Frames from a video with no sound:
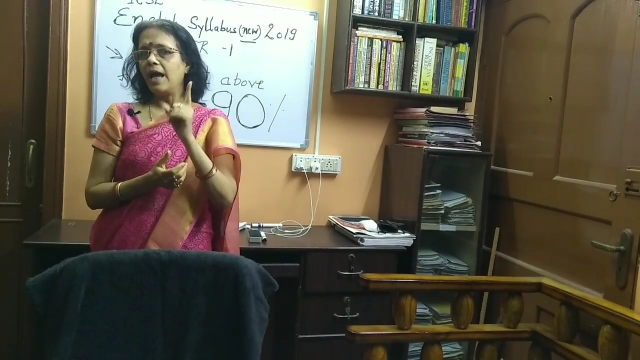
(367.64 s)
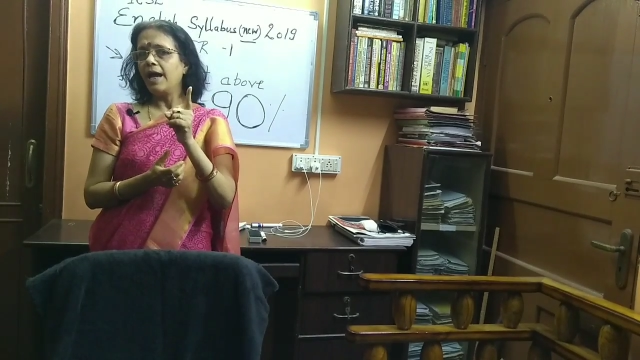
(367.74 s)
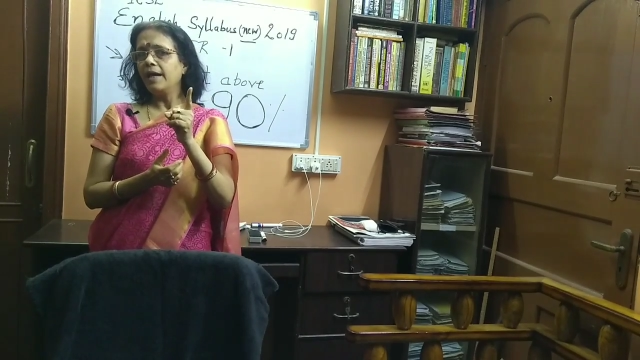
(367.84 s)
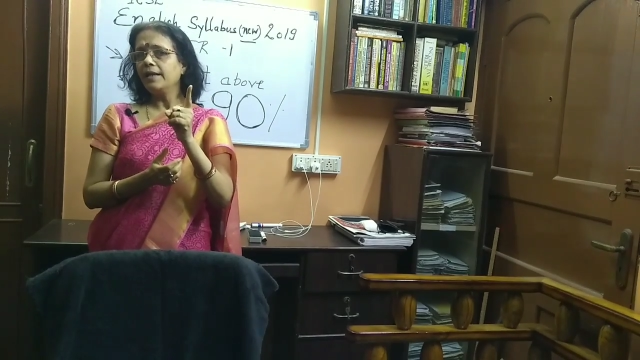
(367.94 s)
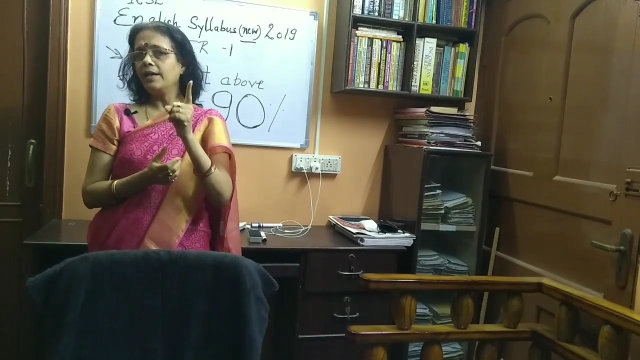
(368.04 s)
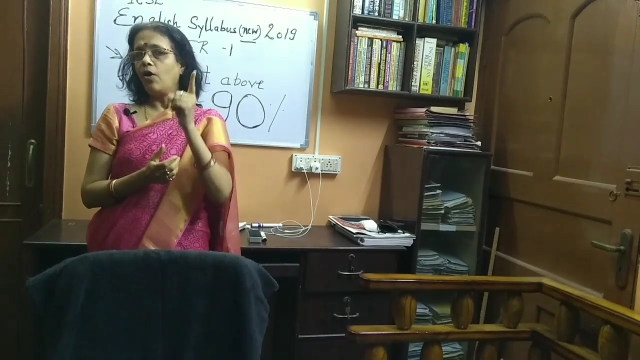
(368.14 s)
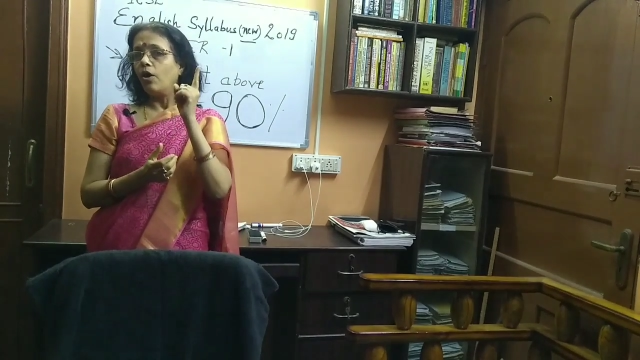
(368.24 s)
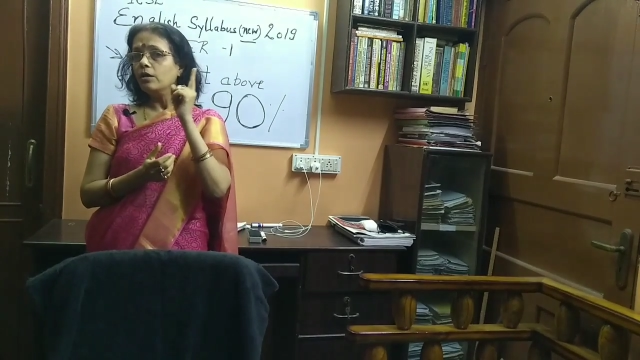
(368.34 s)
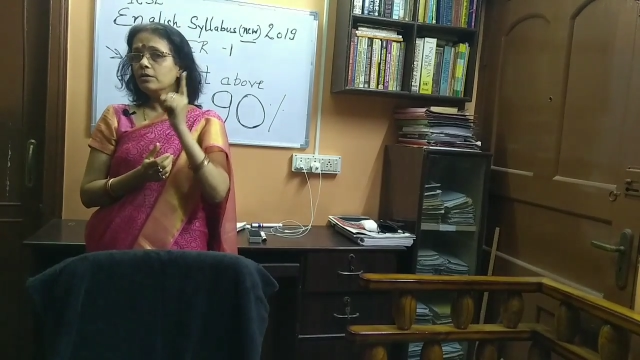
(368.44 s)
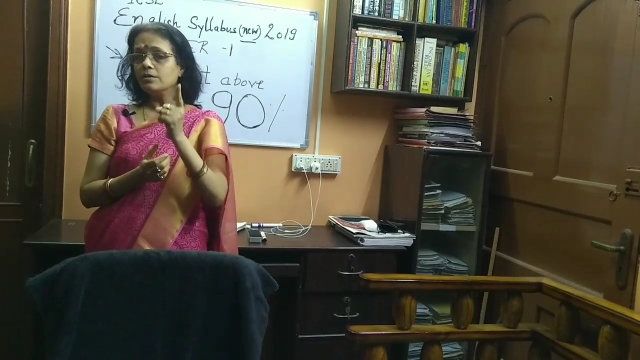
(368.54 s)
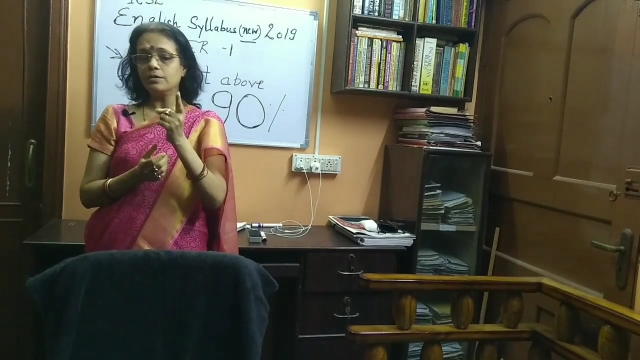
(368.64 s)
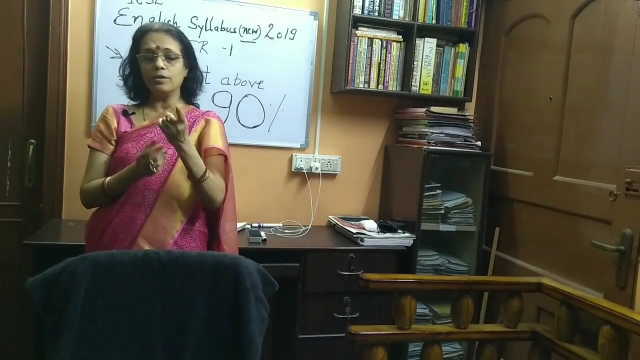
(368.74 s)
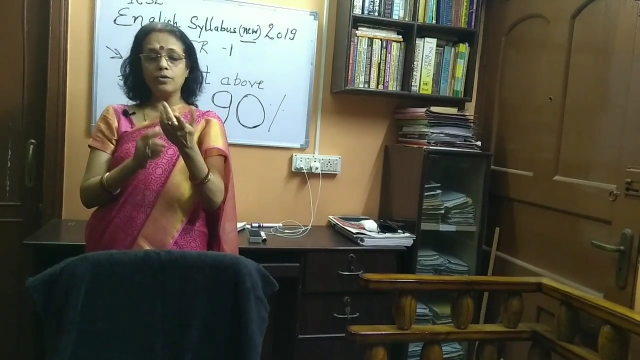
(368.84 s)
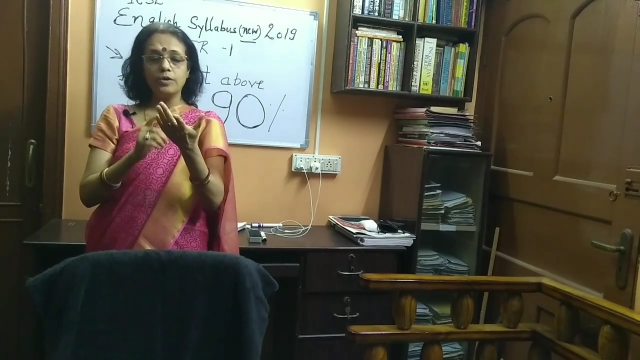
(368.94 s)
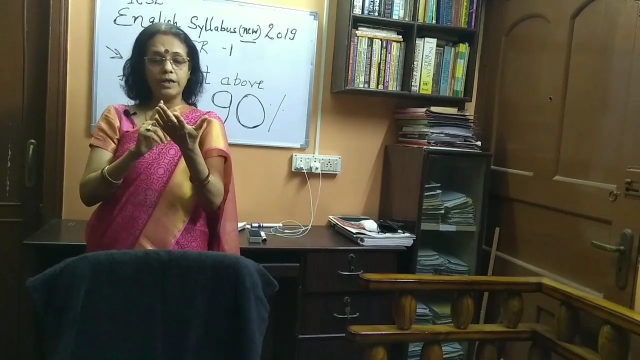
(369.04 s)
And
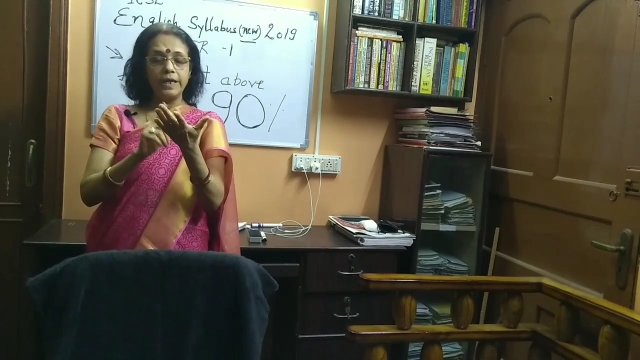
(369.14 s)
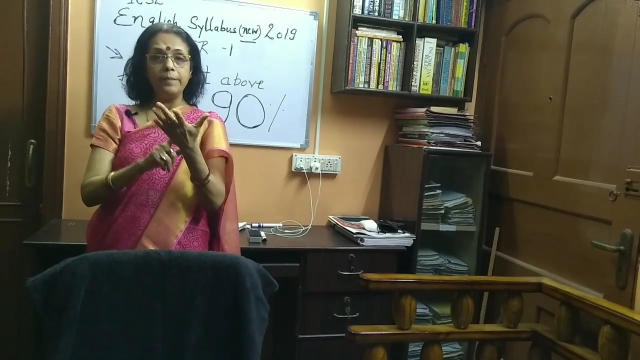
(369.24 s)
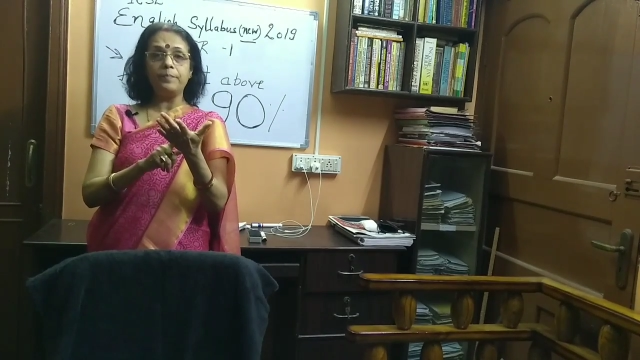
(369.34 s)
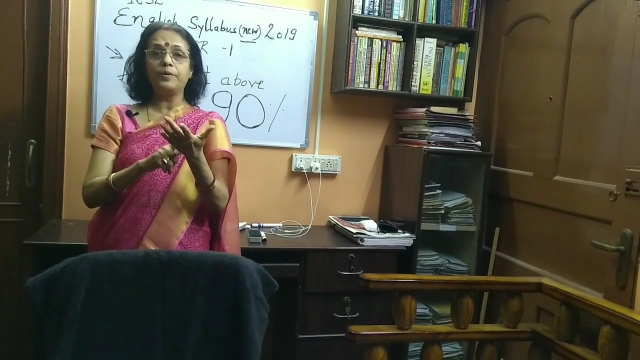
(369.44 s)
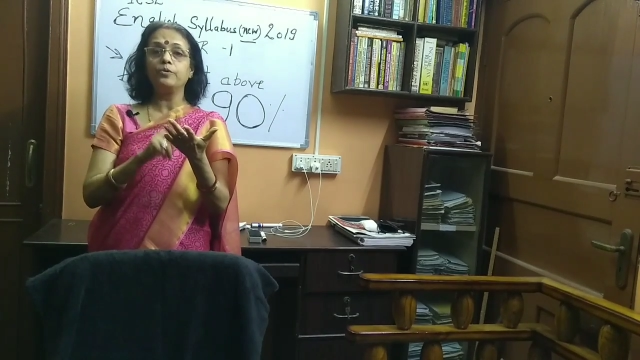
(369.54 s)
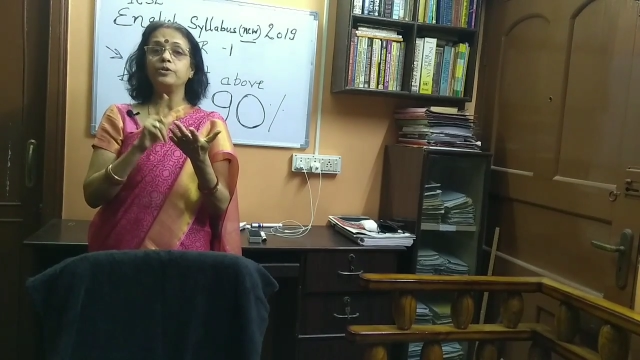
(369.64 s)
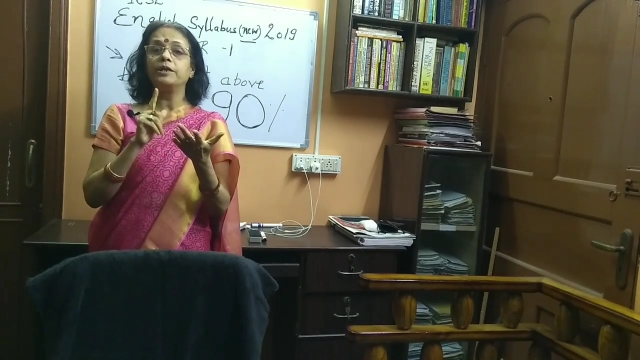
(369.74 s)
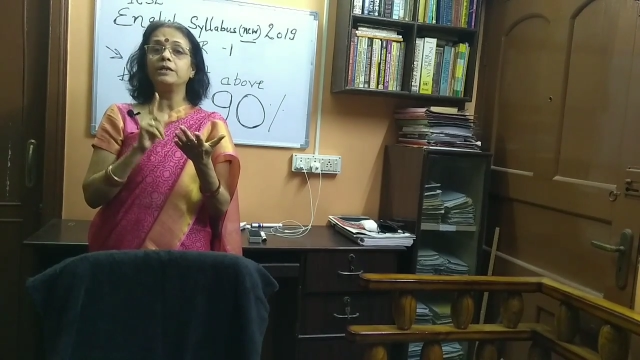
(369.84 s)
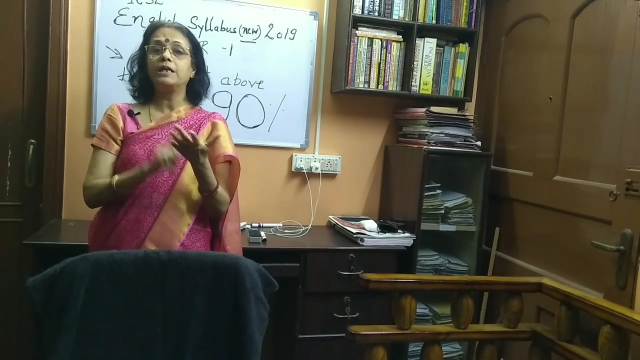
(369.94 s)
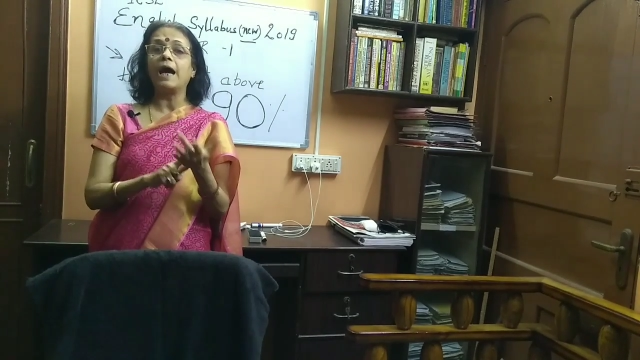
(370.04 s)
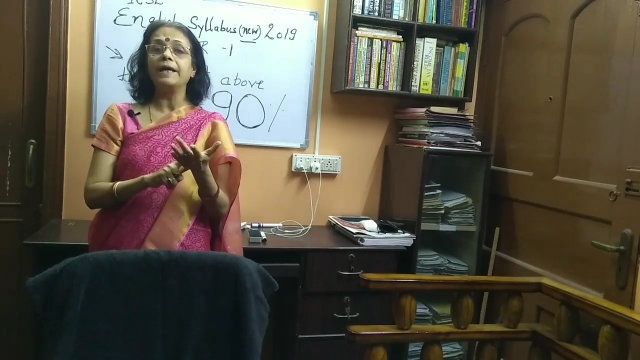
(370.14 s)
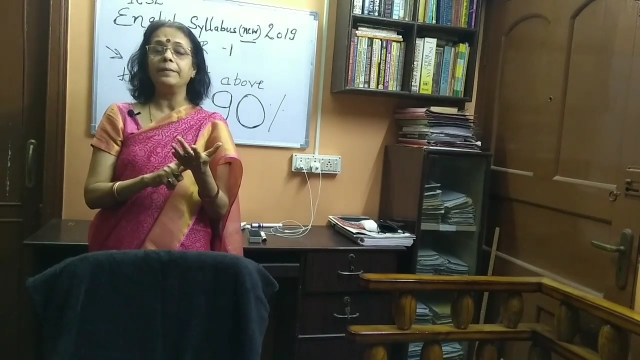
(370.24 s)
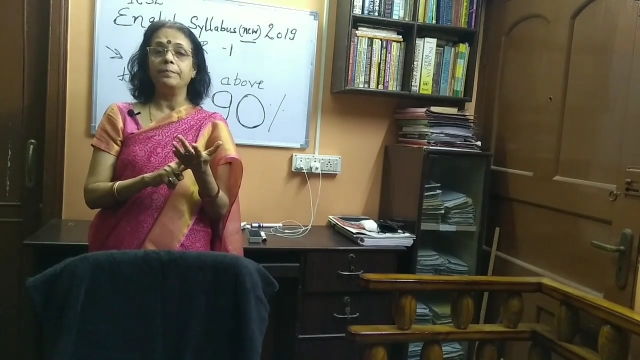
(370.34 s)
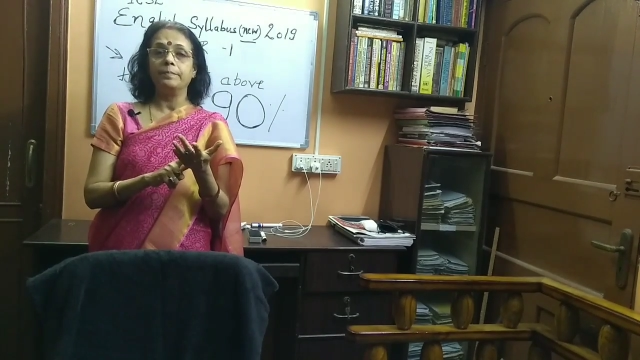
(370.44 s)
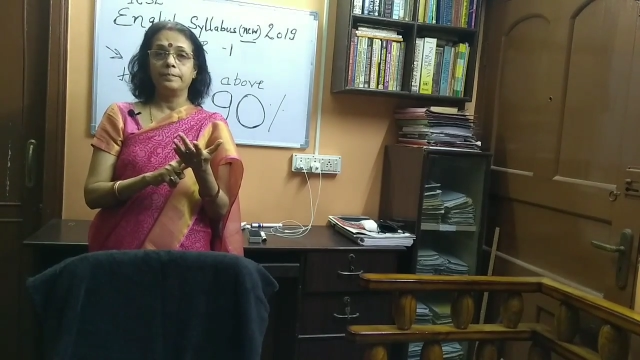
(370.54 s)
also keep to the
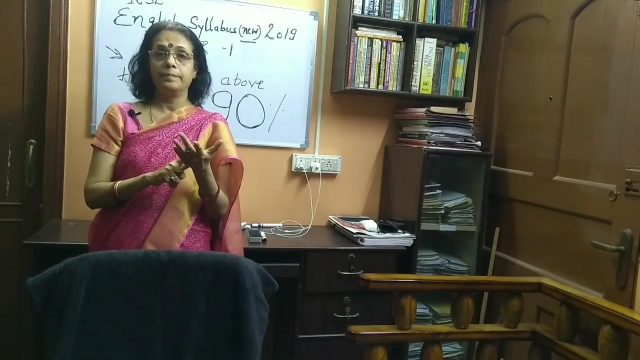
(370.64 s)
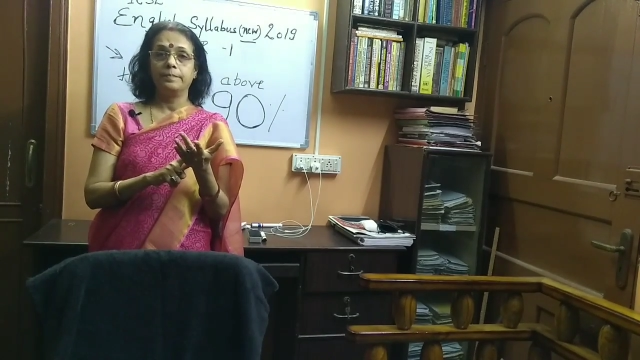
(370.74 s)
time,